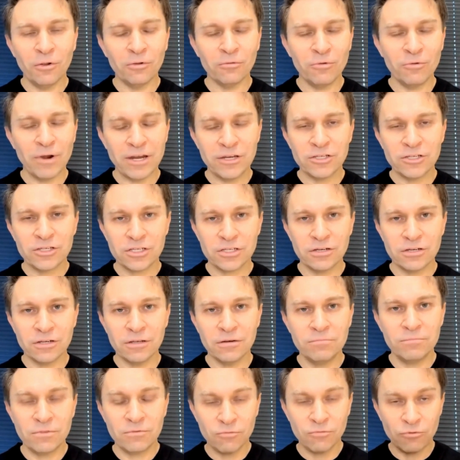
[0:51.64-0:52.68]
all
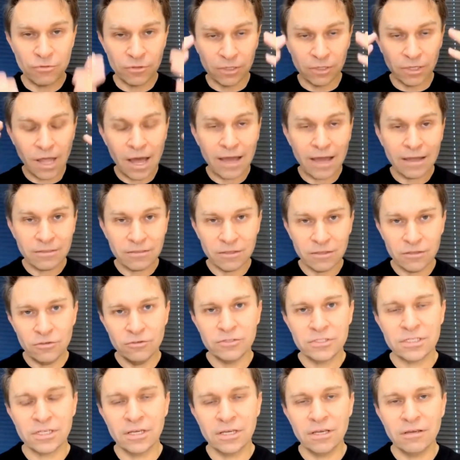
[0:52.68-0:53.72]
registered through the light
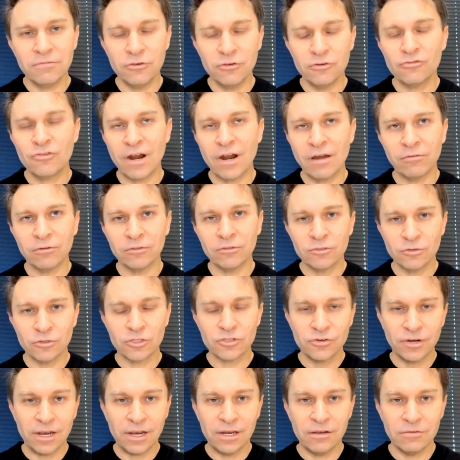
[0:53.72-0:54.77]
that you see if you travel
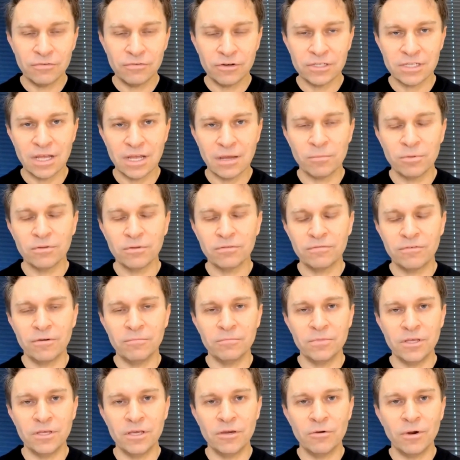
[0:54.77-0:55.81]
to Australia, for example,
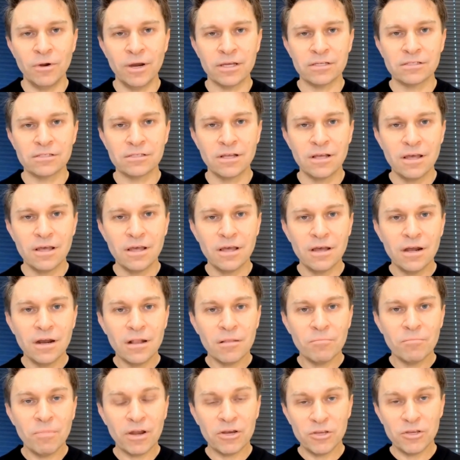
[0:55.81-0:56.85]
from the US.
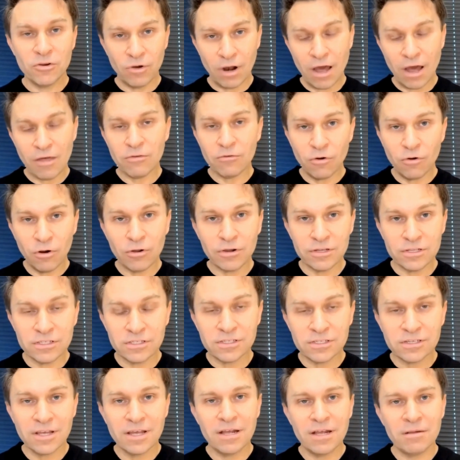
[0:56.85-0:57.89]
But your other
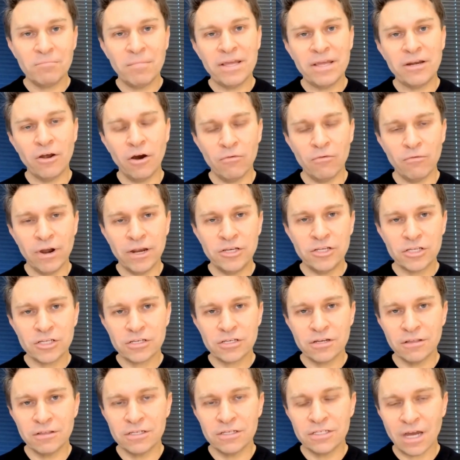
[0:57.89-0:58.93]
organs may not
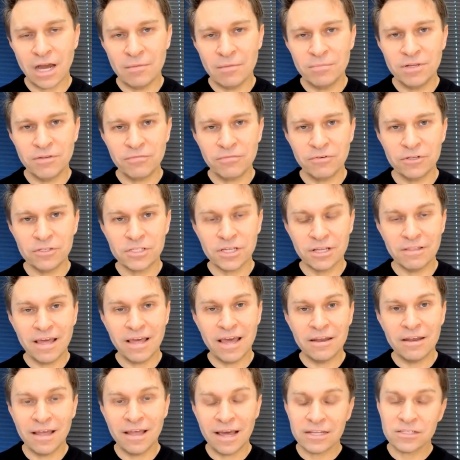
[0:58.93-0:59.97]
register the time difference.
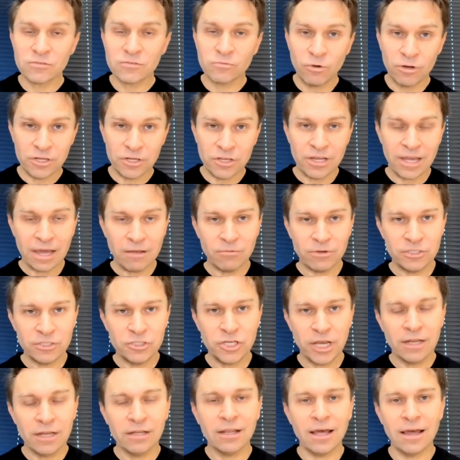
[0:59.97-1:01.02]
And then that's what you get
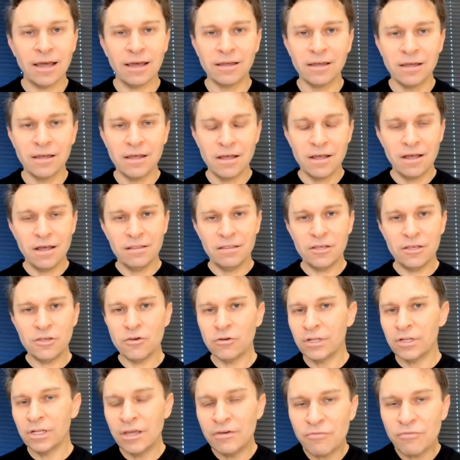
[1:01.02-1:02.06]
with jet lag,
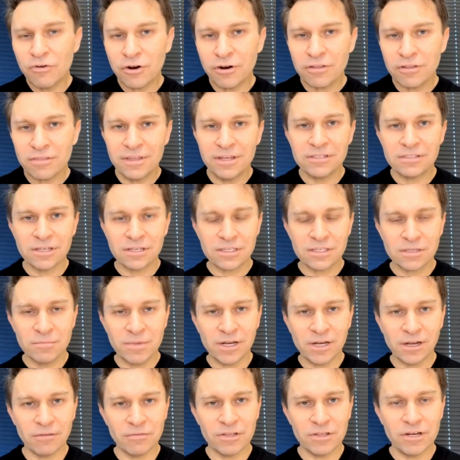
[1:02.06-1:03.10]
that your liver thinks it's
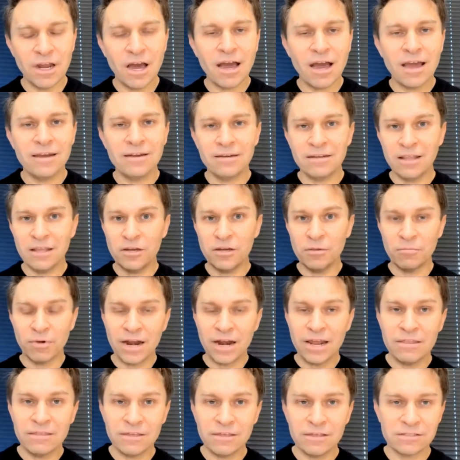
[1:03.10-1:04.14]
the middle of the night and then
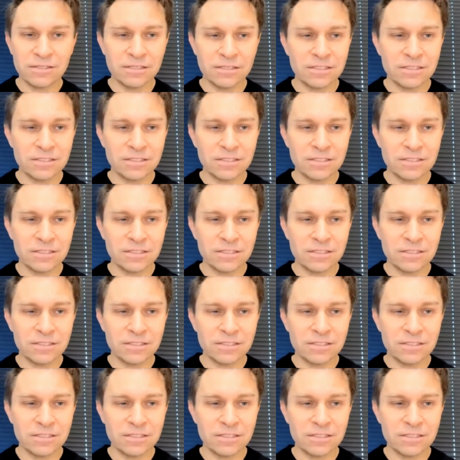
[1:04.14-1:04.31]
your brain